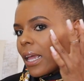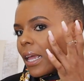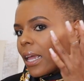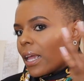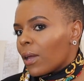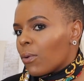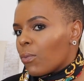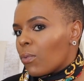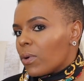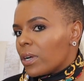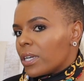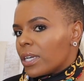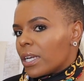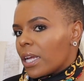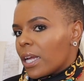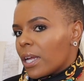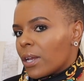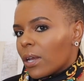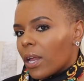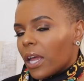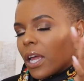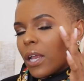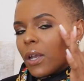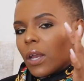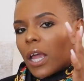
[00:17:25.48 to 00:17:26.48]
it would
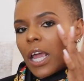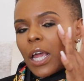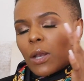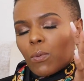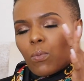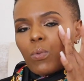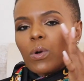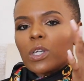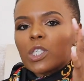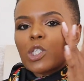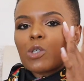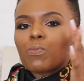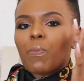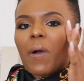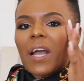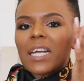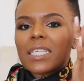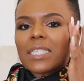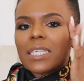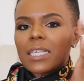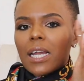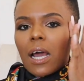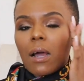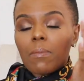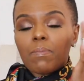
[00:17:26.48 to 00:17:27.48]

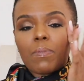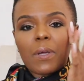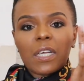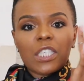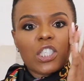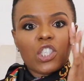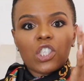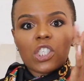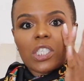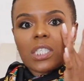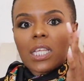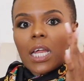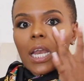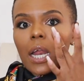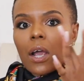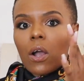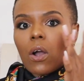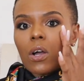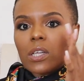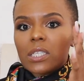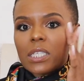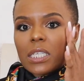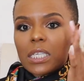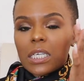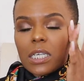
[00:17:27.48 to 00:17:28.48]
spice it up. It's just that I
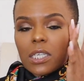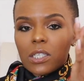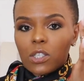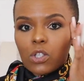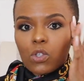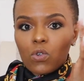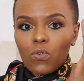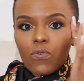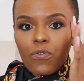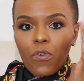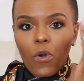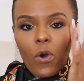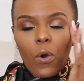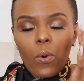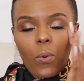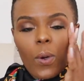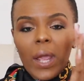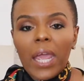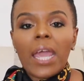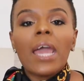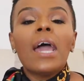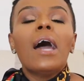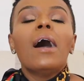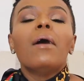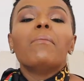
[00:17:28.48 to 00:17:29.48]
can't see, it's too far
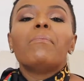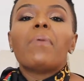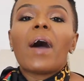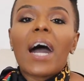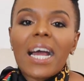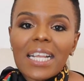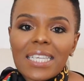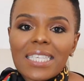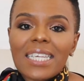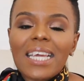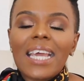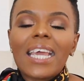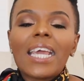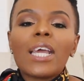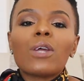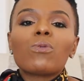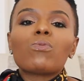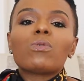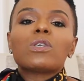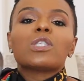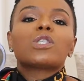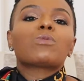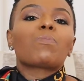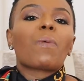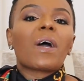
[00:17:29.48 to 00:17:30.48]
away. But it
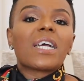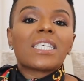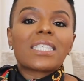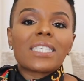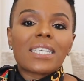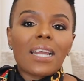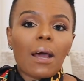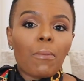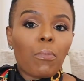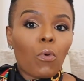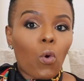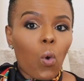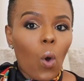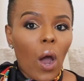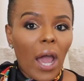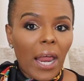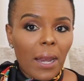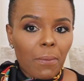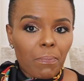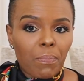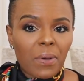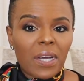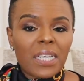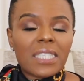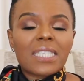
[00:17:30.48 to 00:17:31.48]
would spice it up
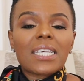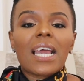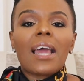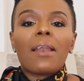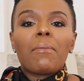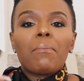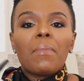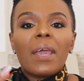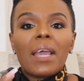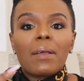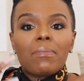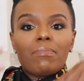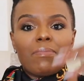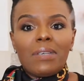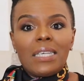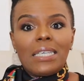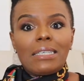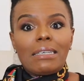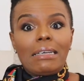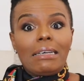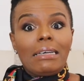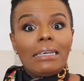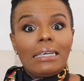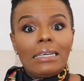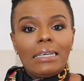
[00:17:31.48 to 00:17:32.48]
quite a bit and make
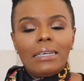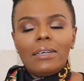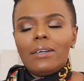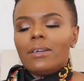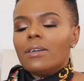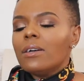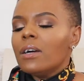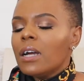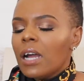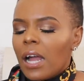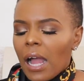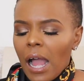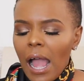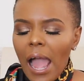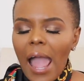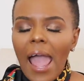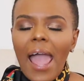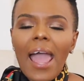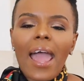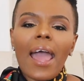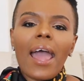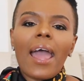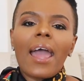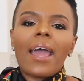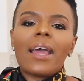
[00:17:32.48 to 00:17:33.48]
me,
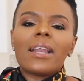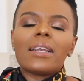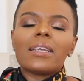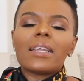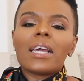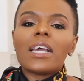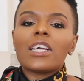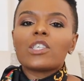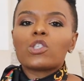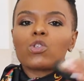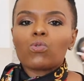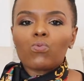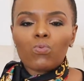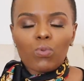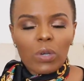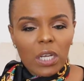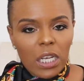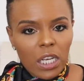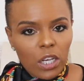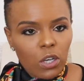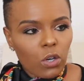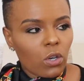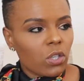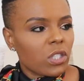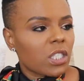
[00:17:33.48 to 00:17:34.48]
and it's
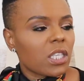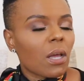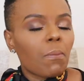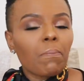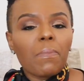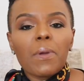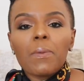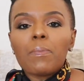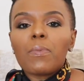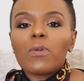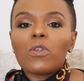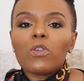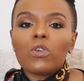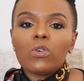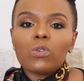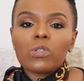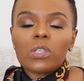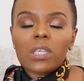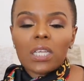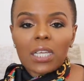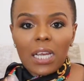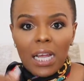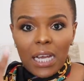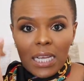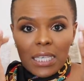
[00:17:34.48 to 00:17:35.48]
really good. Some people
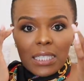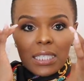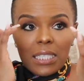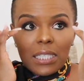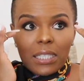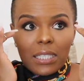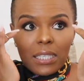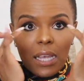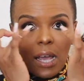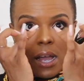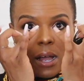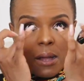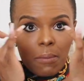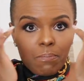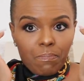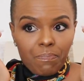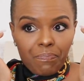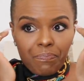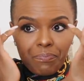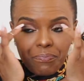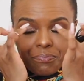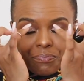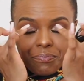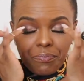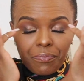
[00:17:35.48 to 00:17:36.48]
use it as
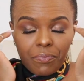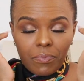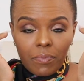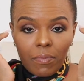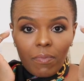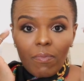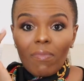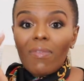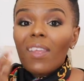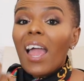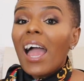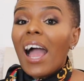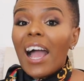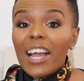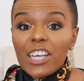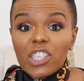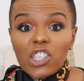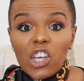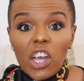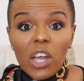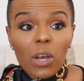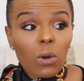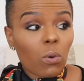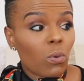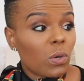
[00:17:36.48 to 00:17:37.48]

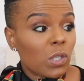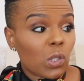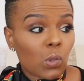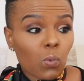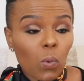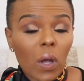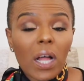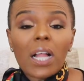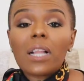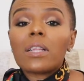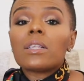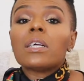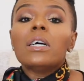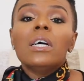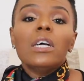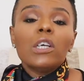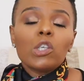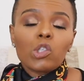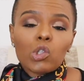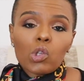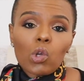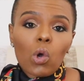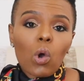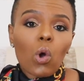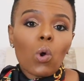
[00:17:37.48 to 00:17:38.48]
eyeshadow as well,
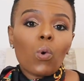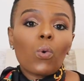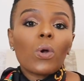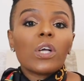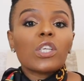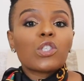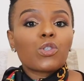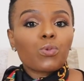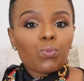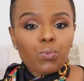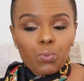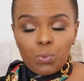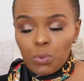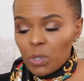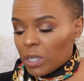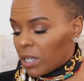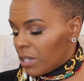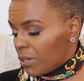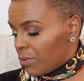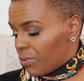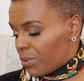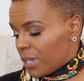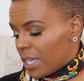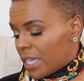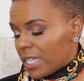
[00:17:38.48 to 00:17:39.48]
so it's
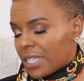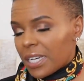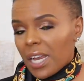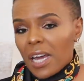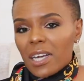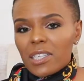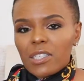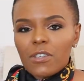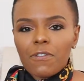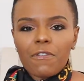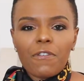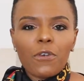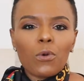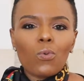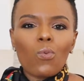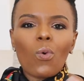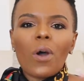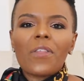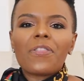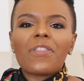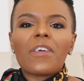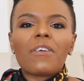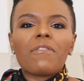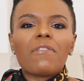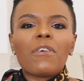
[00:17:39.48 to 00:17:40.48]
really nice if you
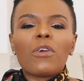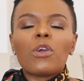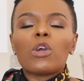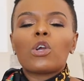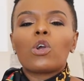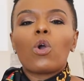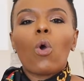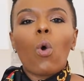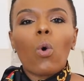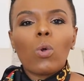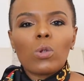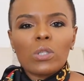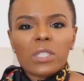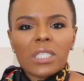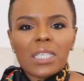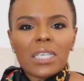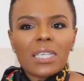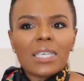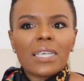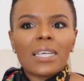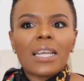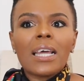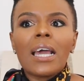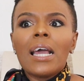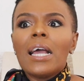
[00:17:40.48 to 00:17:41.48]
want that very
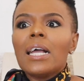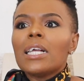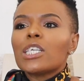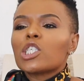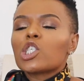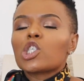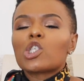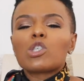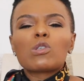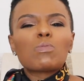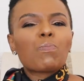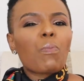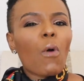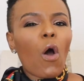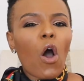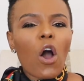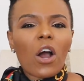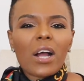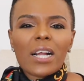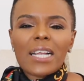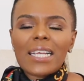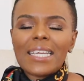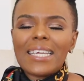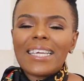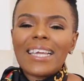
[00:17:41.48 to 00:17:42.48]
golden,
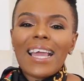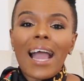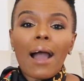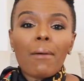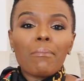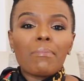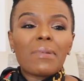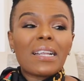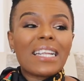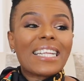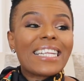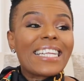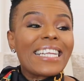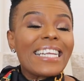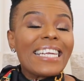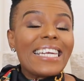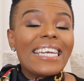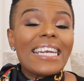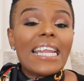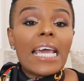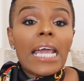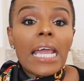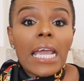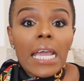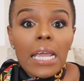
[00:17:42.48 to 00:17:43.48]
sparkly,
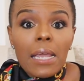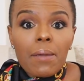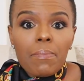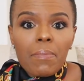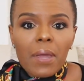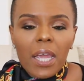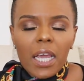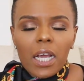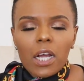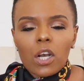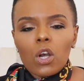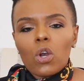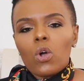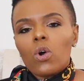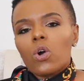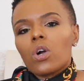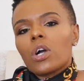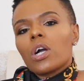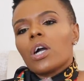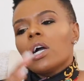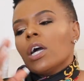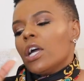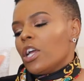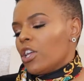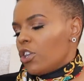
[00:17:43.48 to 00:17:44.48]
gleaming
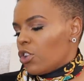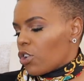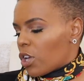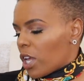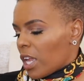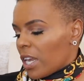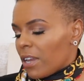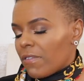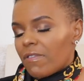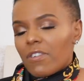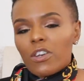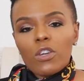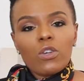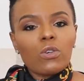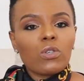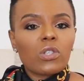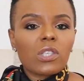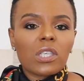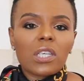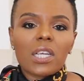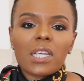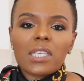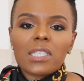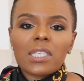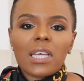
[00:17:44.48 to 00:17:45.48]
look. You can even use
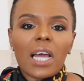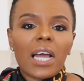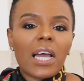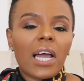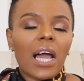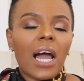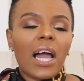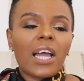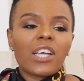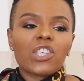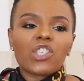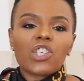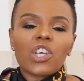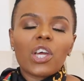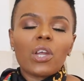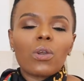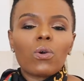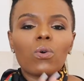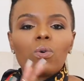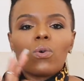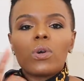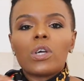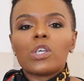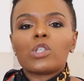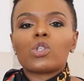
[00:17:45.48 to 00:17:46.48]
it as an
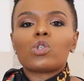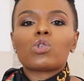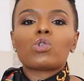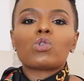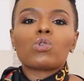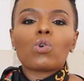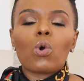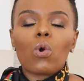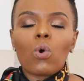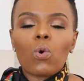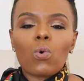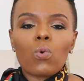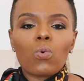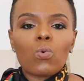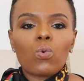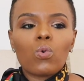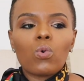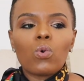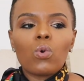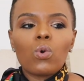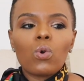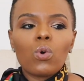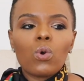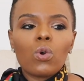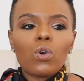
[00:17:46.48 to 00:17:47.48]
eyeshadow. It's so
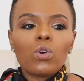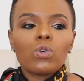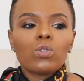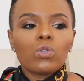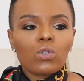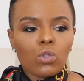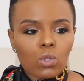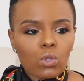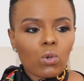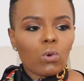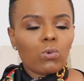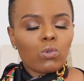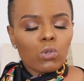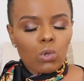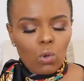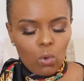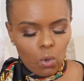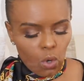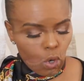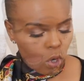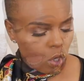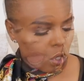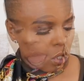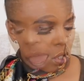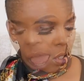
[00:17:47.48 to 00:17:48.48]

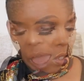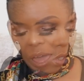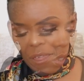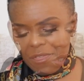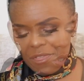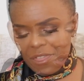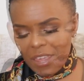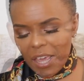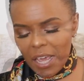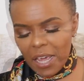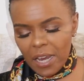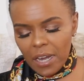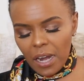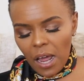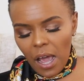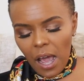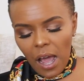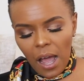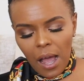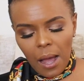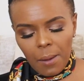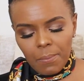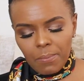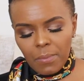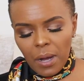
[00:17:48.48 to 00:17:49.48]
good. And then
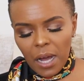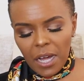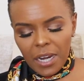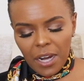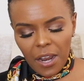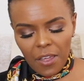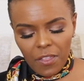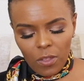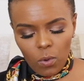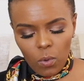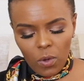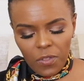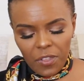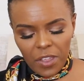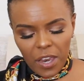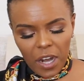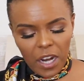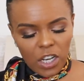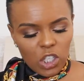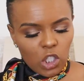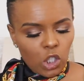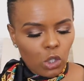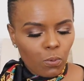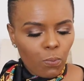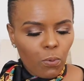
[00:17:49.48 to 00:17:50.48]
another one that
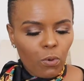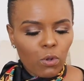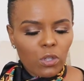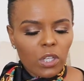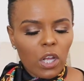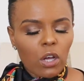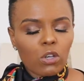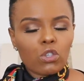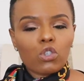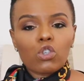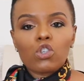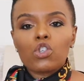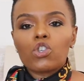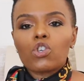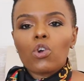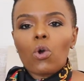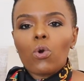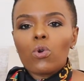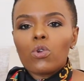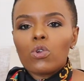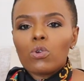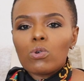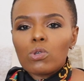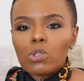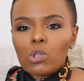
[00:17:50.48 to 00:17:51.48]
I just pulled out to
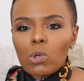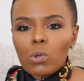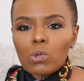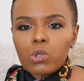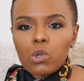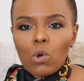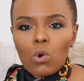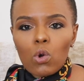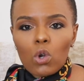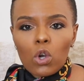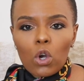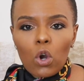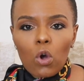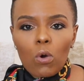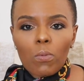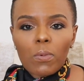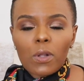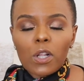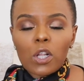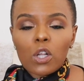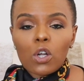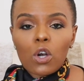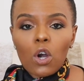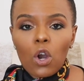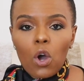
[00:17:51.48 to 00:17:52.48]
show you is also
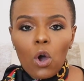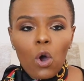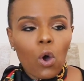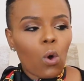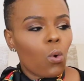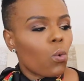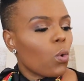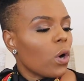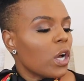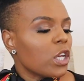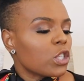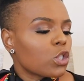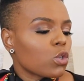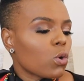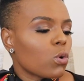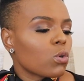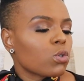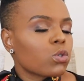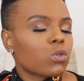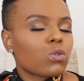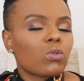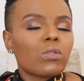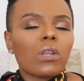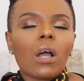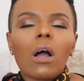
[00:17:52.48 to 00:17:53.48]
Global Glow. It's
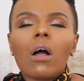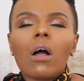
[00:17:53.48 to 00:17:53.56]
all